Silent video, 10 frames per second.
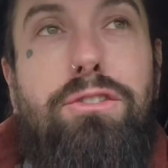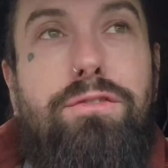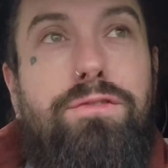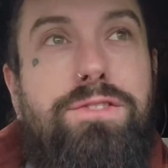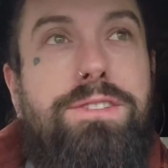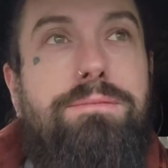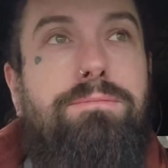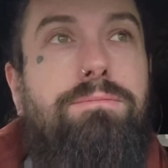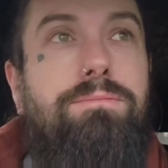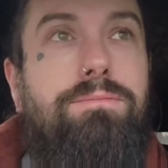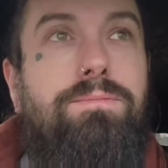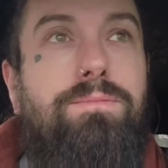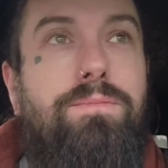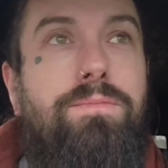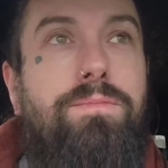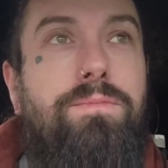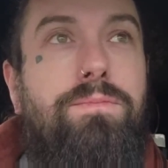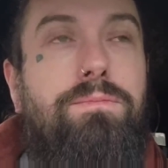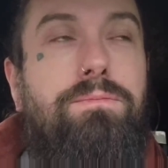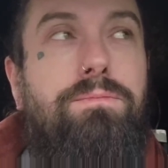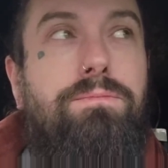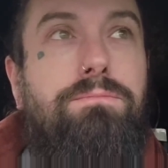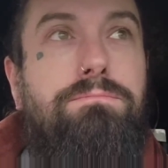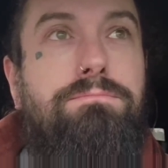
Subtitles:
Nothing is said.